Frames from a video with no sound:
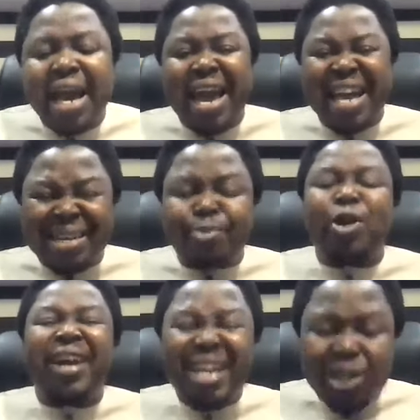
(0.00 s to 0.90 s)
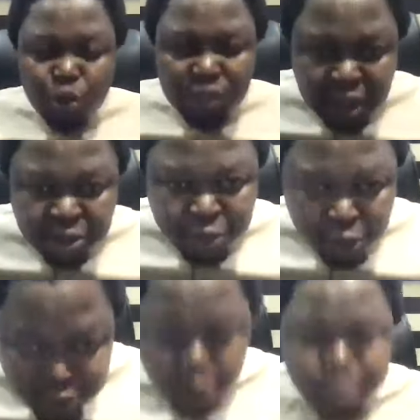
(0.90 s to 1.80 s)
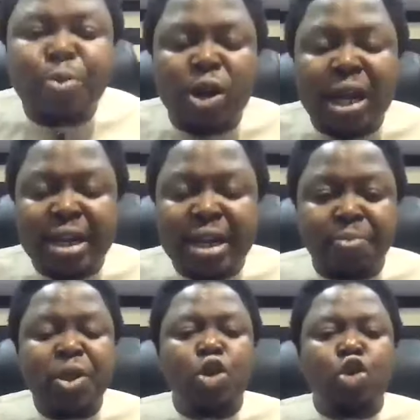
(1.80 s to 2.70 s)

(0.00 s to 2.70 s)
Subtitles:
except you are ready to sell for 4 people under them.